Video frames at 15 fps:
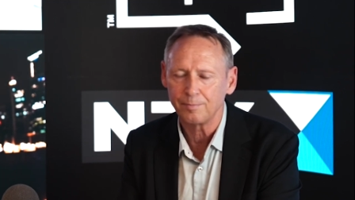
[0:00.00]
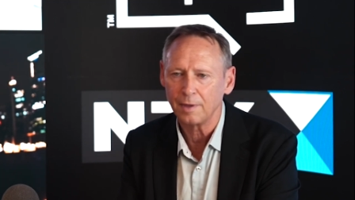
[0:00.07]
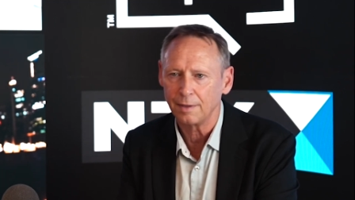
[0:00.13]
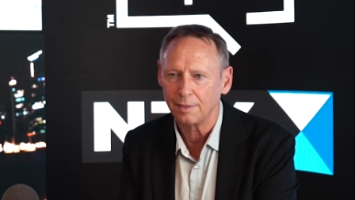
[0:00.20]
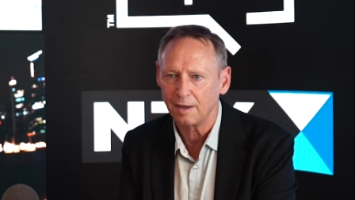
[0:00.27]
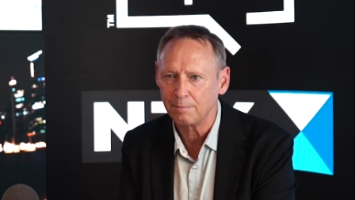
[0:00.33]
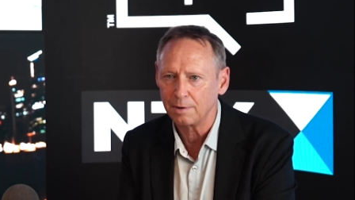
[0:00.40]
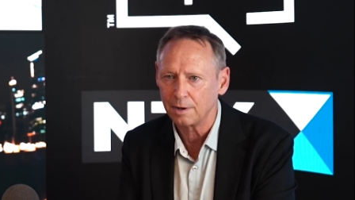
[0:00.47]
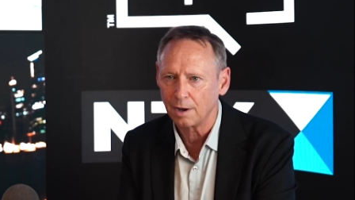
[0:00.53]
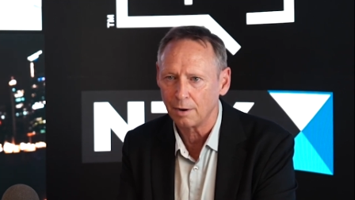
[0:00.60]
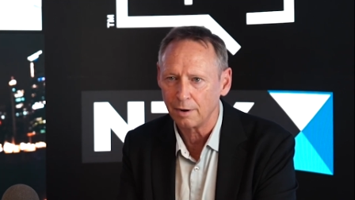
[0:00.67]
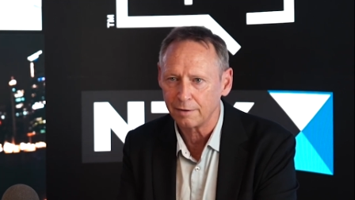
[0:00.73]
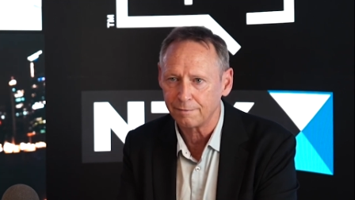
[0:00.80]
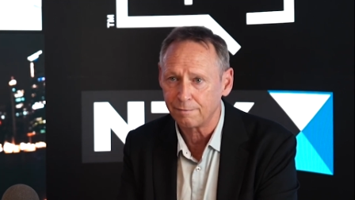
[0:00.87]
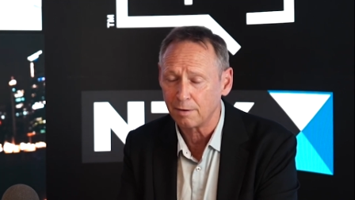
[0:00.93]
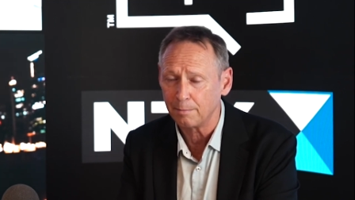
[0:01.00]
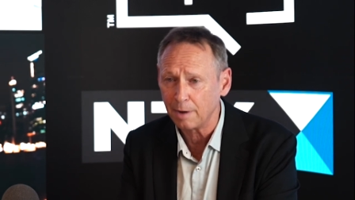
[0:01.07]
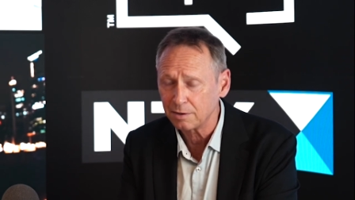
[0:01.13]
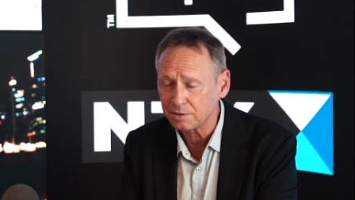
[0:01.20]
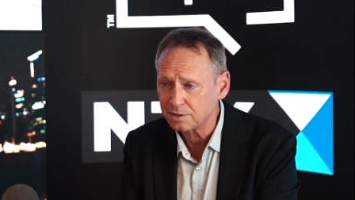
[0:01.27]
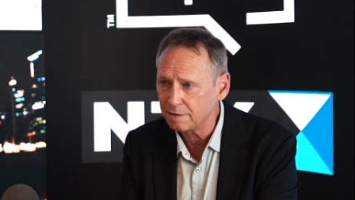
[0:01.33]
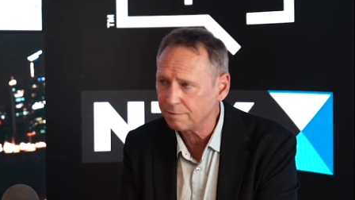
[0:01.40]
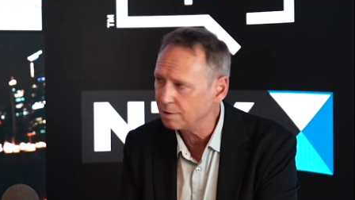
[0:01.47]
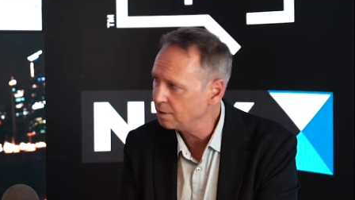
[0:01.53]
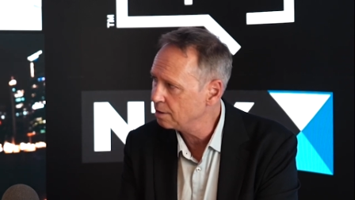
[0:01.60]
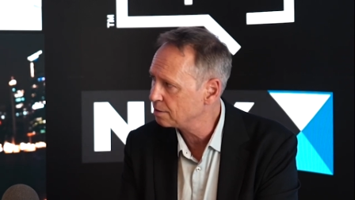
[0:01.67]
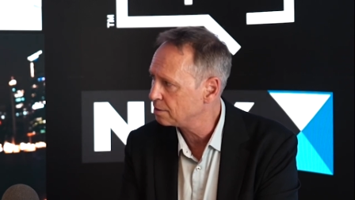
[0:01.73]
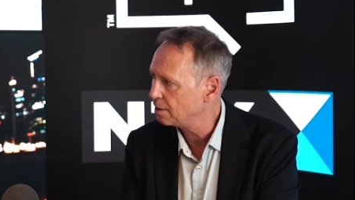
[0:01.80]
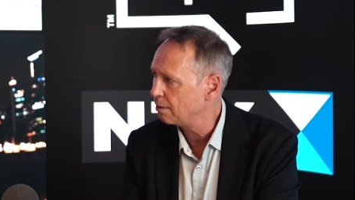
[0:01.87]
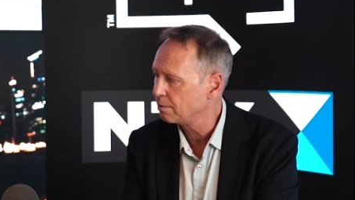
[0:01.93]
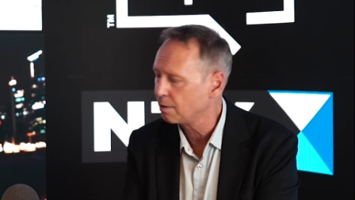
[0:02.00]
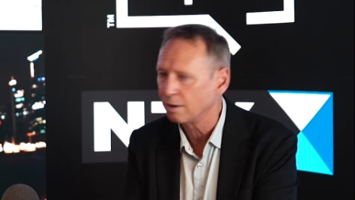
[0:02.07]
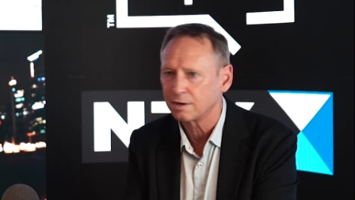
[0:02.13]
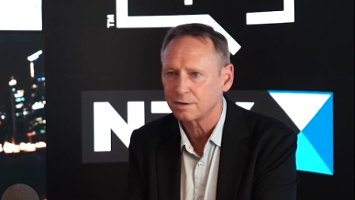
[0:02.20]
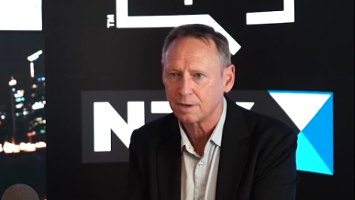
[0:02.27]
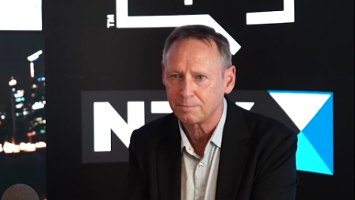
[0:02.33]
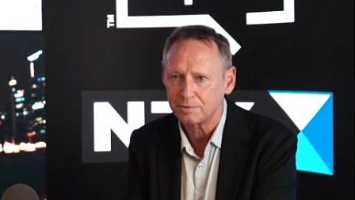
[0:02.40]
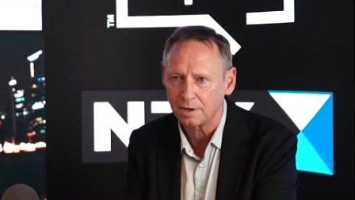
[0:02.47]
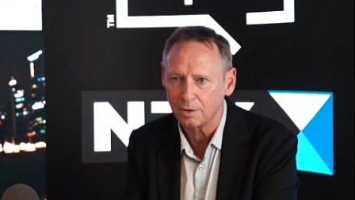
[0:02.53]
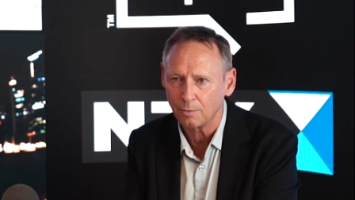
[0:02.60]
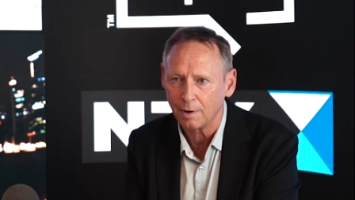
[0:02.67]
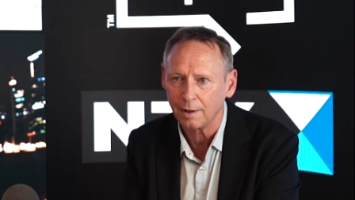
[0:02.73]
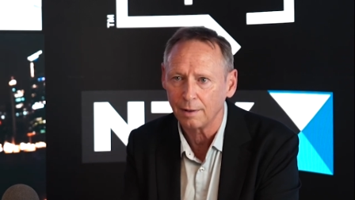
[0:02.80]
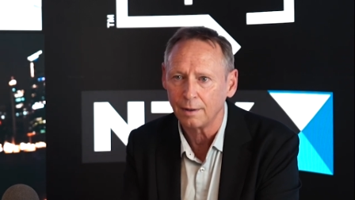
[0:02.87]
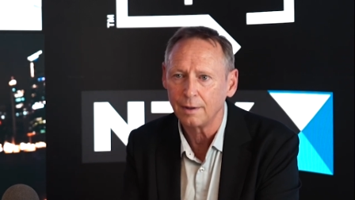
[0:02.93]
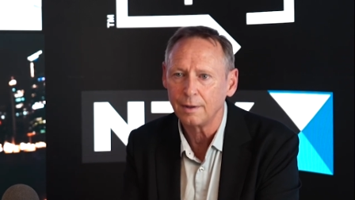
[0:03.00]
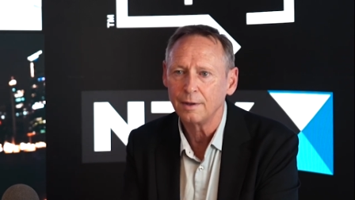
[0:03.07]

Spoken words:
And they've been going for about 7 years now and going exceptionally well